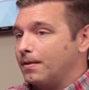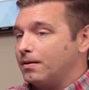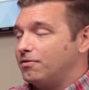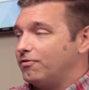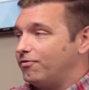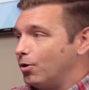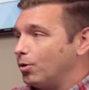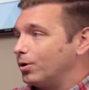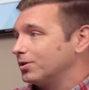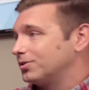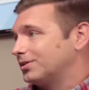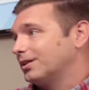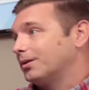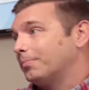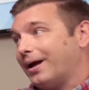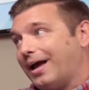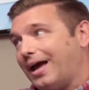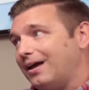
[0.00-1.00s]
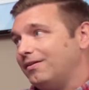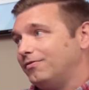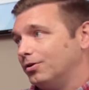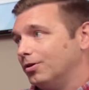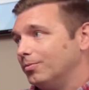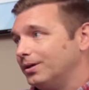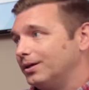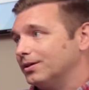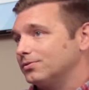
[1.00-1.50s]
focused on the
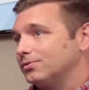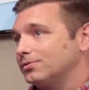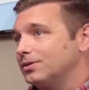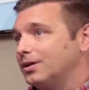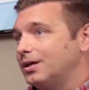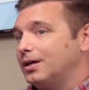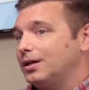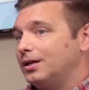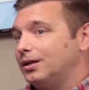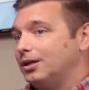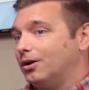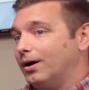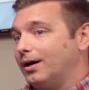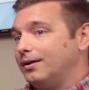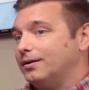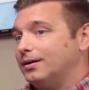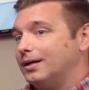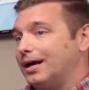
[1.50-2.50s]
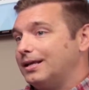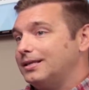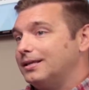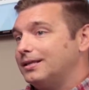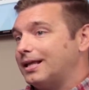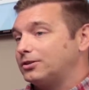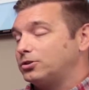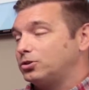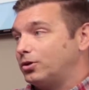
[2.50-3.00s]
behavior, because and
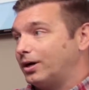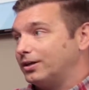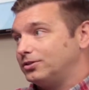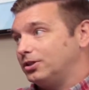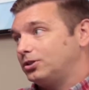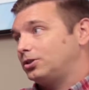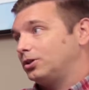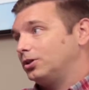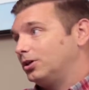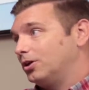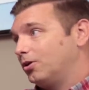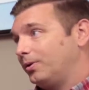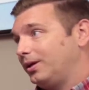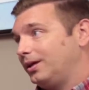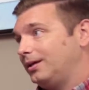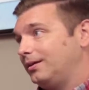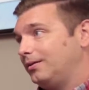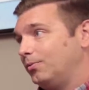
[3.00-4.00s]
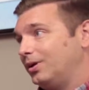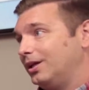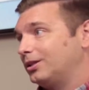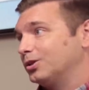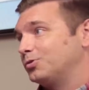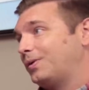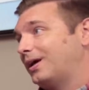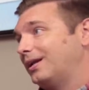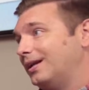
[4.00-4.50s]
then that's transition. We hit
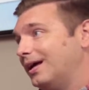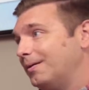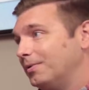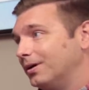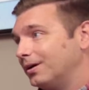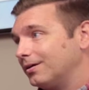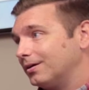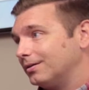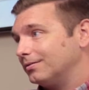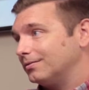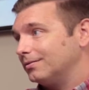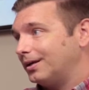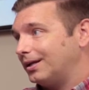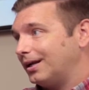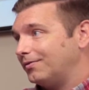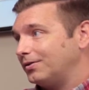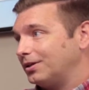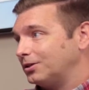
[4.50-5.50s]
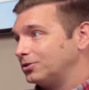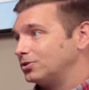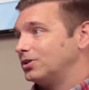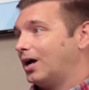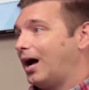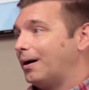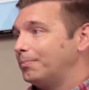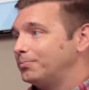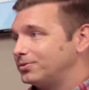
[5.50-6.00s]
this pandemic and everything
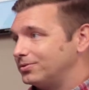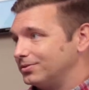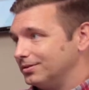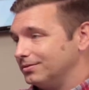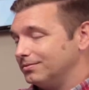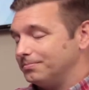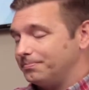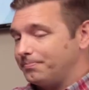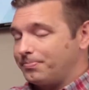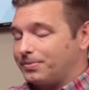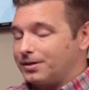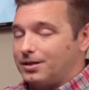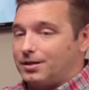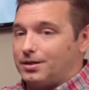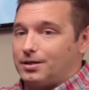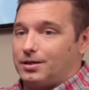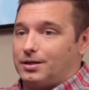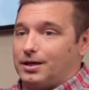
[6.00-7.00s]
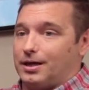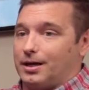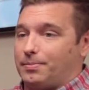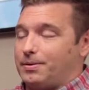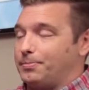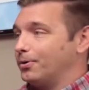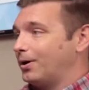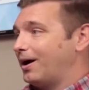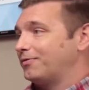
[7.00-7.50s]
stops, and
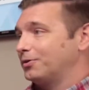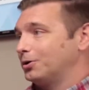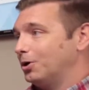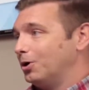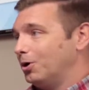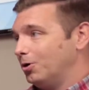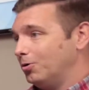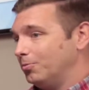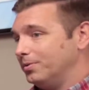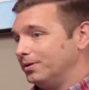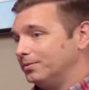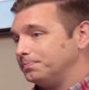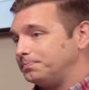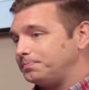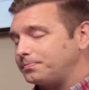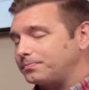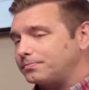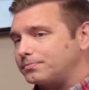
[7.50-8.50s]
people have to go home, and